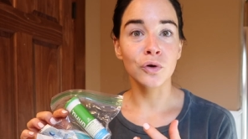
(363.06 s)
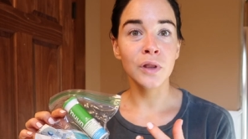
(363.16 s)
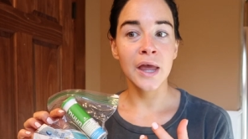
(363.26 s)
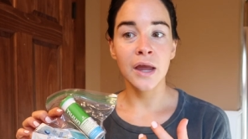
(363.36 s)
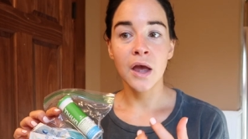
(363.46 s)
you're
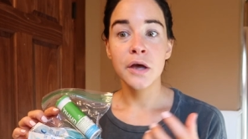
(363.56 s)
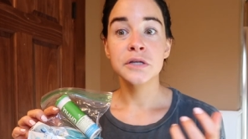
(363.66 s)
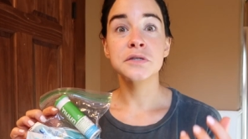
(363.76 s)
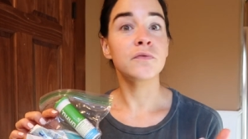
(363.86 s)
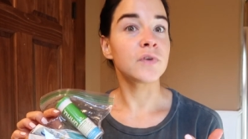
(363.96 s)
like
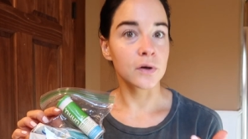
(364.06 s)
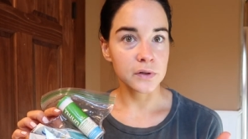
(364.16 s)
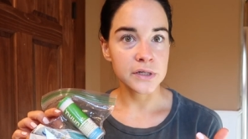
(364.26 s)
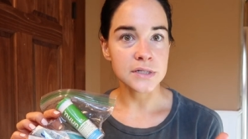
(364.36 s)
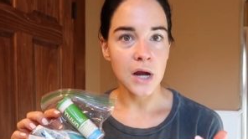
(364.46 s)

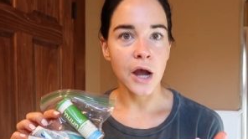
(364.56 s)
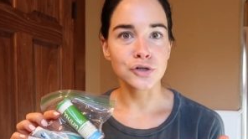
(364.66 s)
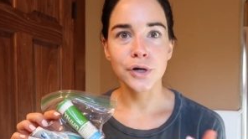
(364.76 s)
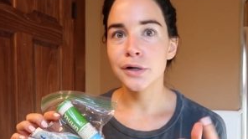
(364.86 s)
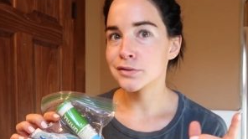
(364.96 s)
severely
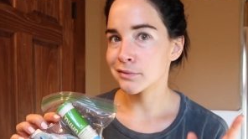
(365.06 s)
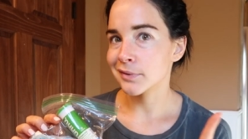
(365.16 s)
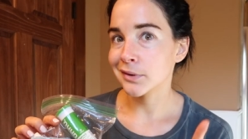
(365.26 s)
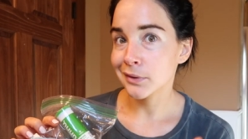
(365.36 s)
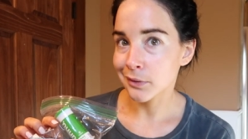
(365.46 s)
dehydrated,
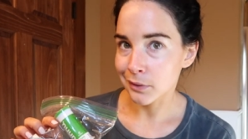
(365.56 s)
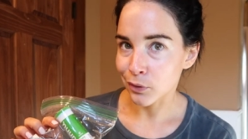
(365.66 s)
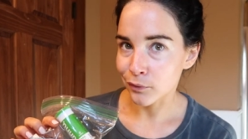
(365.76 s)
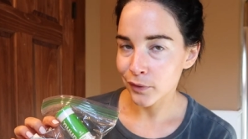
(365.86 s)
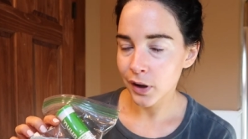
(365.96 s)
severely
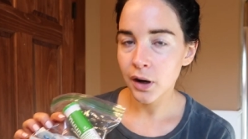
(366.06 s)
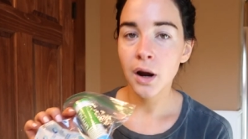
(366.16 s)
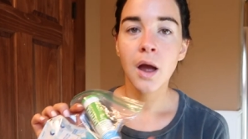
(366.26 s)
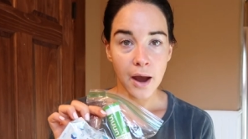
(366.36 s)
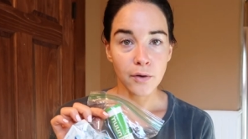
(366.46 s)

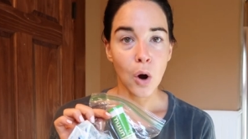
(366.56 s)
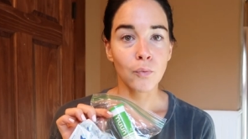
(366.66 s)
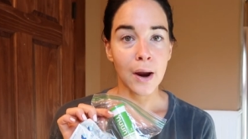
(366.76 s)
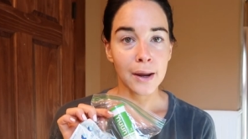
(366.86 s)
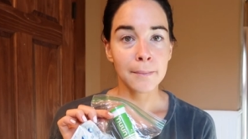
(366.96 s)
hungover, I
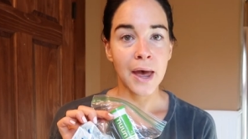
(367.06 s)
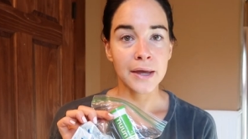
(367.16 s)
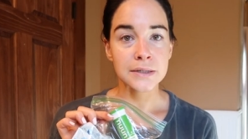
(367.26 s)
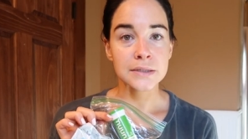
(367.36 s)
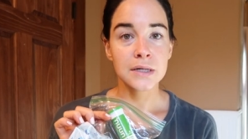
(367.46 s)

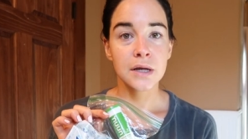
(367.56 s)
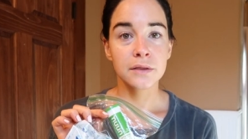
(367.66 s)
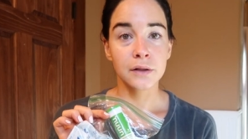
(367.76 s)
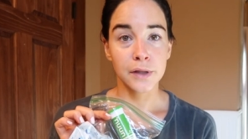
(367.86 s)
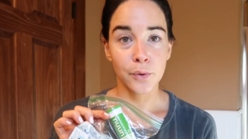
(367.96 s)
recommend
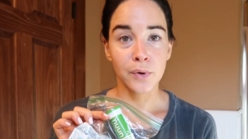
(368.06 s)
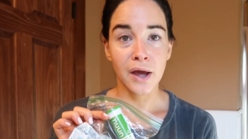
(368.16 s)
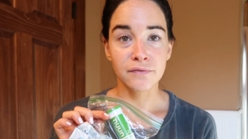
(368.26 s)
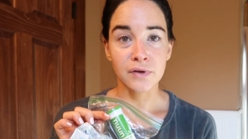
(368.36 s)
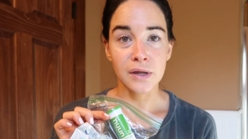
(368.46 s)
the liquid
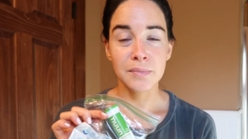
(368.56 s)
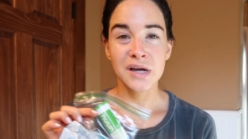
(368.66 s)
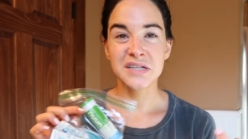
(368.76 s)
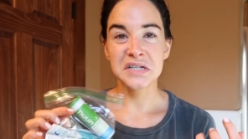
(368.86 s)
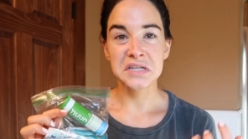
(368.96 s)
IV
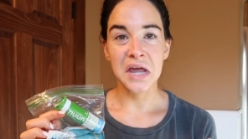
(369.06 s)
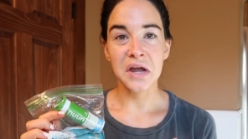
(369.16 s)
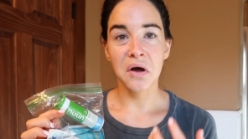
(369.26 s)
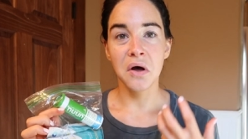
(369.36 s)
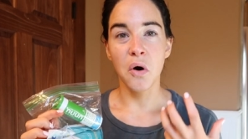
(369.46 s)
because it's
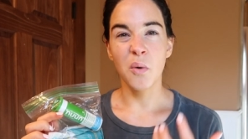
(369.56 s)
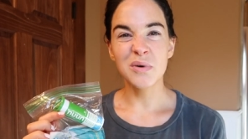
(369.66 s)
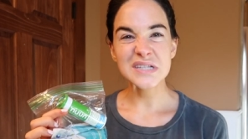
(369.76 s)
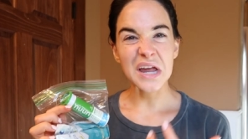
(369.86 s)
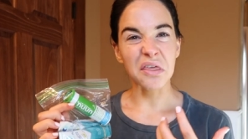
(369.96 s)
like
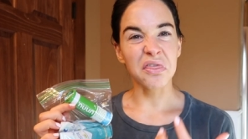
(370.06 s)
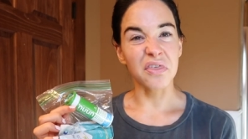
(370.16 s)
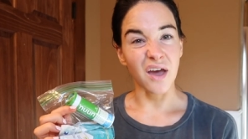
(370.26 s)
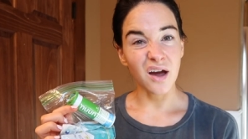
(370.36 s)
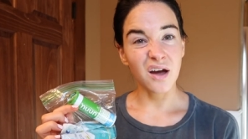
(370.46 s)
almost like
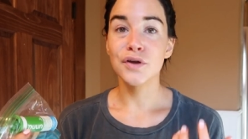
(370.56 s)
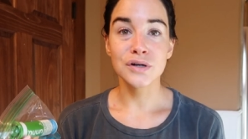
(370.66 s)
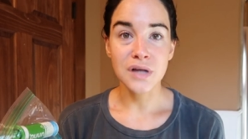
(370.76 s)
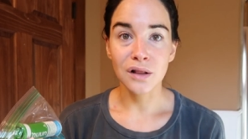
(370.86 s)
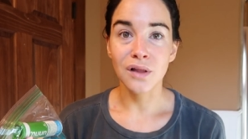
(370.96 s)
thick.
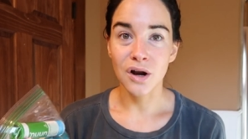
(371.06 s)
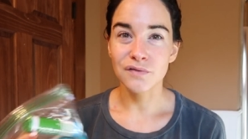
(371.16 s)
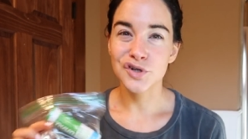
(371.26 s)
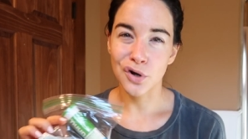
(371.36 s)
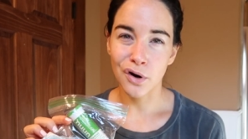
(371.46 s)
There's a lot
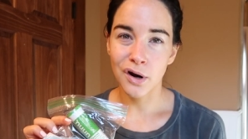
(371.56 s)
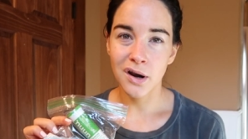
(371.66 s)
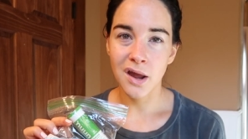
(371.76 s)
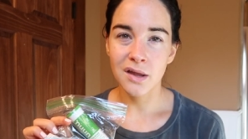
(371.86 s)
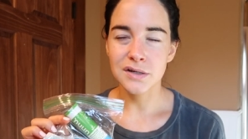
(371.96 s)
of sugar
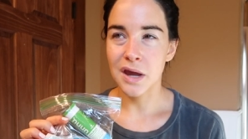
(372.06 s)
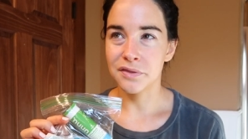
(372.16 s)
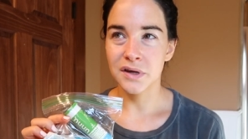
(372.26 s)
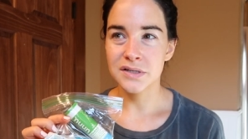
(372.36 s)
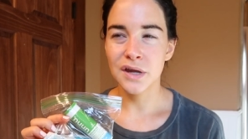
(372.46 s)
in it.
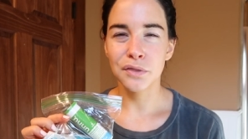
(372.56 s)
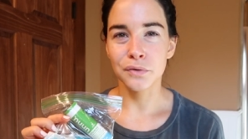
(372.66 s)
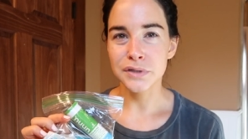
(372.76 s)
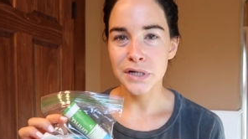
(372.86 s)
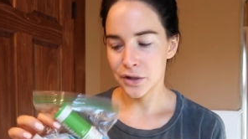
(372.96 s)
I think it's like
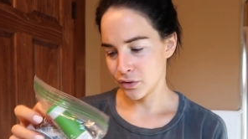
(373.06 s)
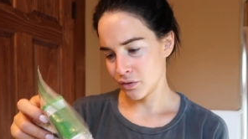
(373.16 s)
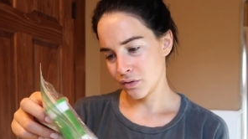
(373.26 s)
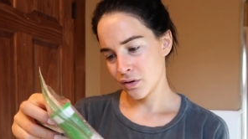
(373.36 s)
13